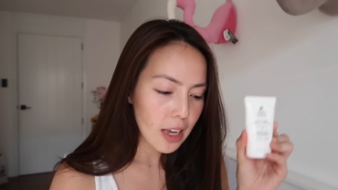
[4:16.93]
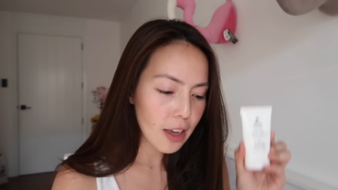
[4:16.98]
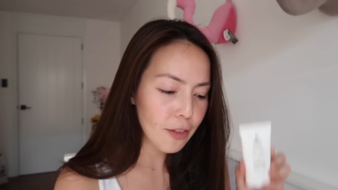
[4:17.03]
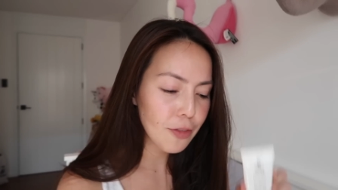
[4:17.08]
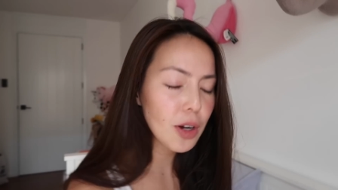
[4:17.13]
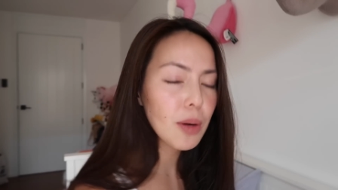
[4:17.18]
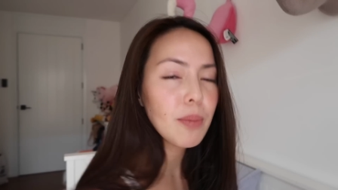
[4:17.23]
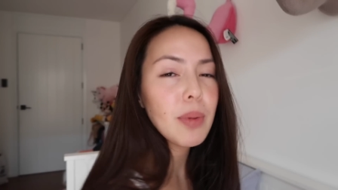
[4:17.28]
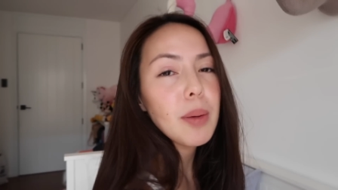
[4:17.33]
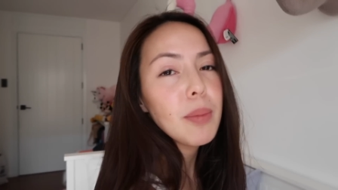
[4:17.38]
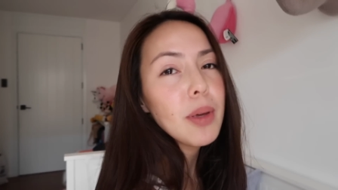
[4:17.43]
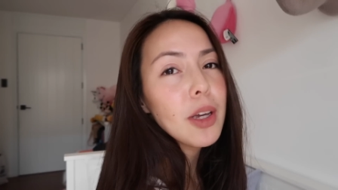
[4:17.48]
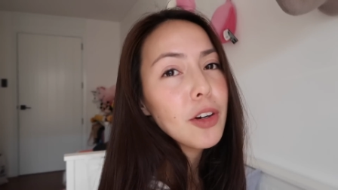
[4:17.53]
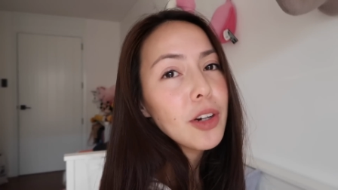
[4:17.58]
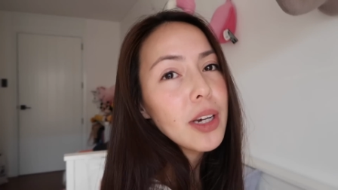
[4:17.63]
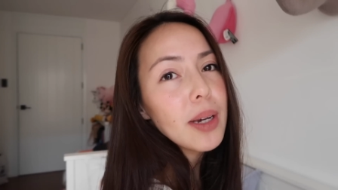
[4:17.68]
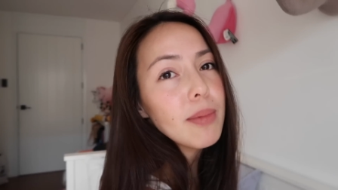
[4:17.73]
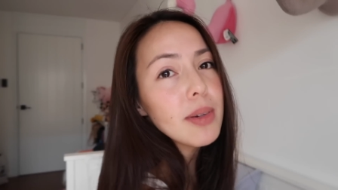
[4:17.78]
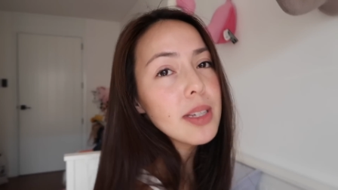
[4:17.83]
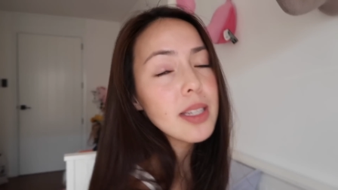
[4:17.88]
If your B B
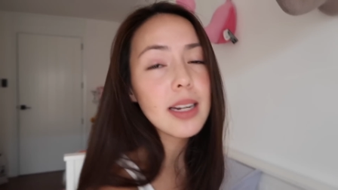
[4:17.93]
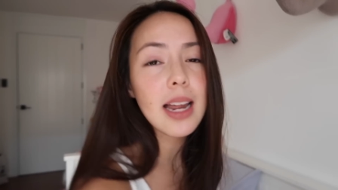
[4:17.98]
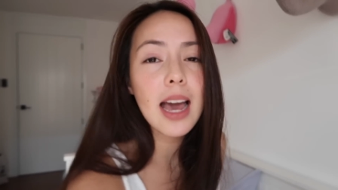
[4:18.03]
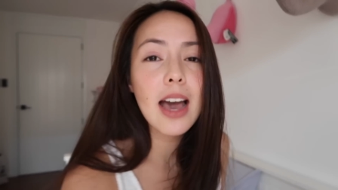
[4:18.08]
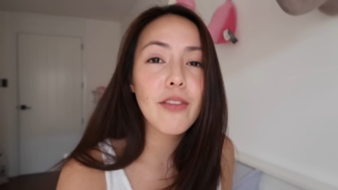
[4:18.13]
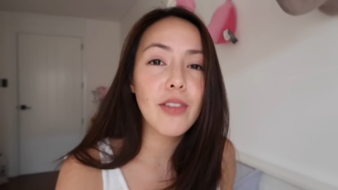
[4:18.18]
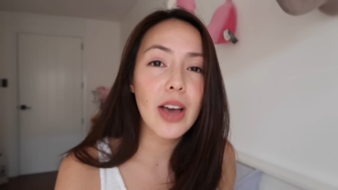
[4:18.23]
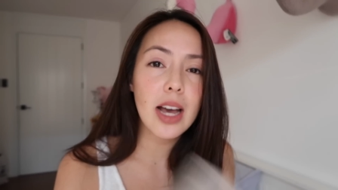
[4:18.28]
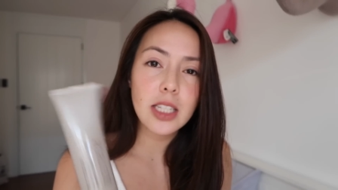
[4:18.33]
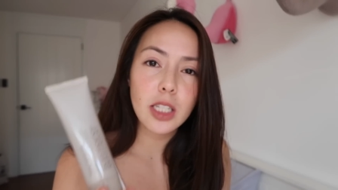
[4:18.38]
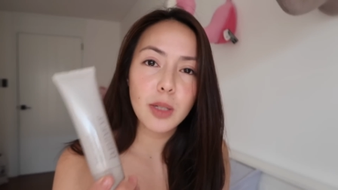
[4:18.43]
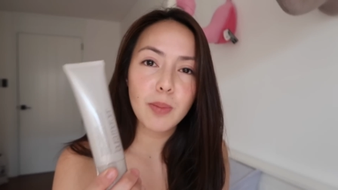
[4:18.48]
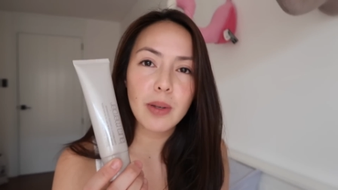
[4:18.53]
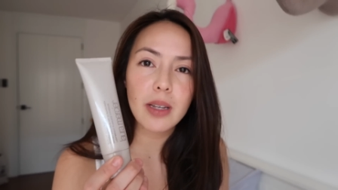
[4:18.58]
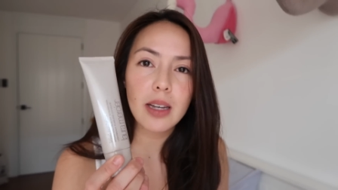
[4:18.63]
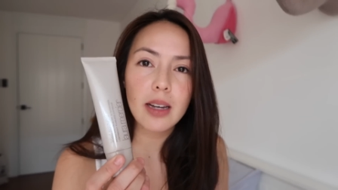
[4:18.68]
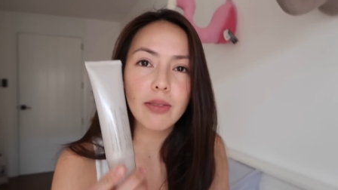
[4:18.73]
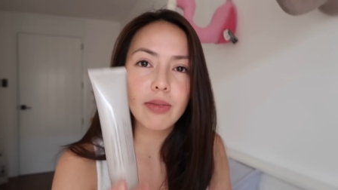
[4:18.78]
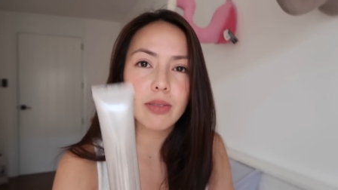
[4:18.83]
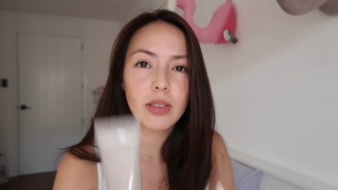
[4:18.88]
cream doesn't have S
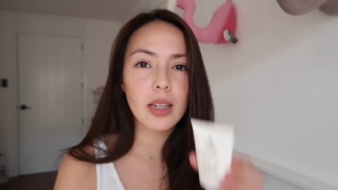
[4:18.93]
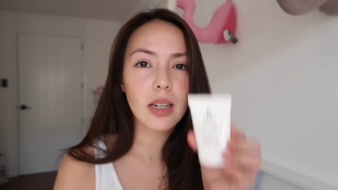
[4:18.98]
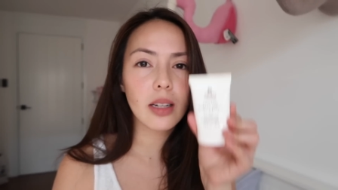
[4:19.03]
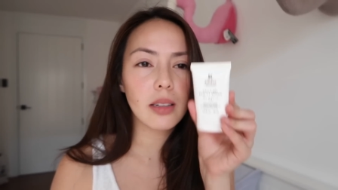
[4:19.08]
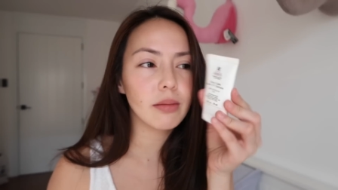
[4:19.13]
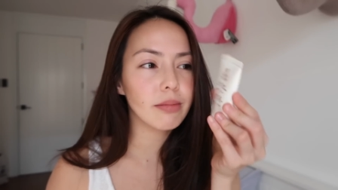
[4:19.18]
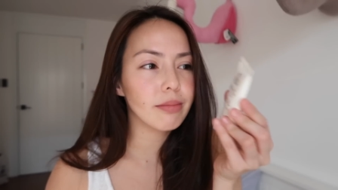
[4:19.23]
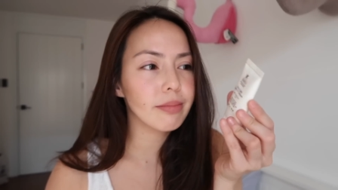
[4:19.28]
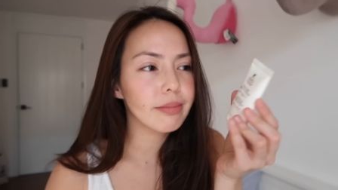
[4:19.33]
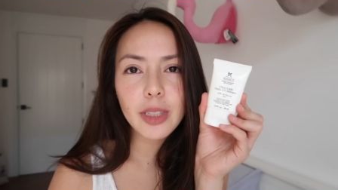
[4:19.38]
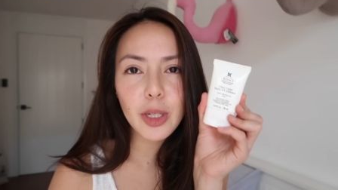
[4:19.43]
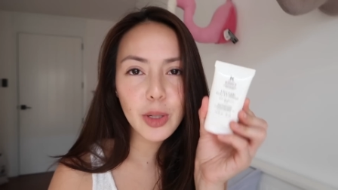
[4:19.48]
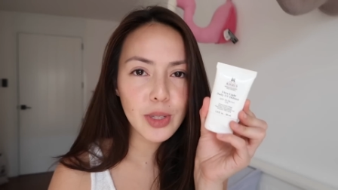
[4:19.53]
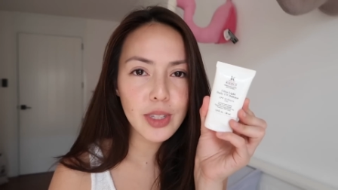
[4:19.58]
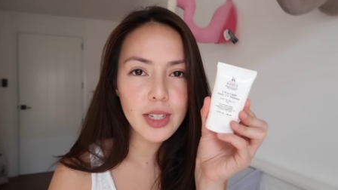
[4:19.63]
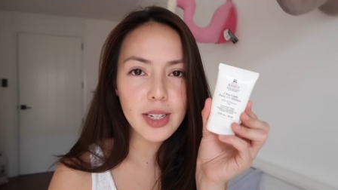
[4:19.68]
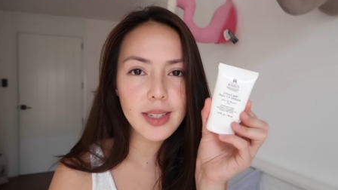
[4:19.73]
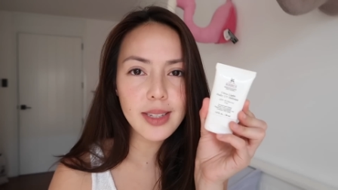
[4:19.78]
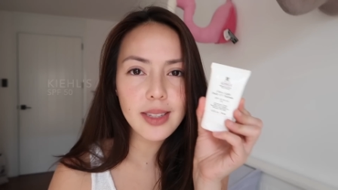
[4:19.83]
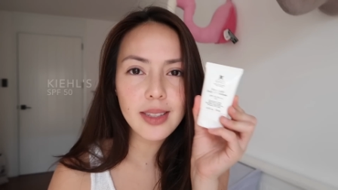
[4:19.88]
P F, then use
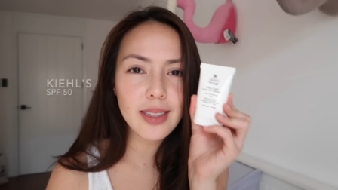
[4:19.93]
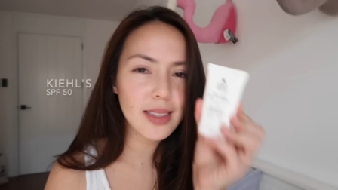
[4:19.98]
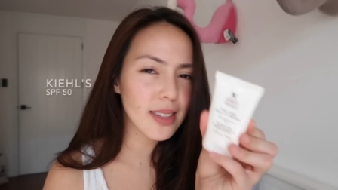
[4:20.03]
this.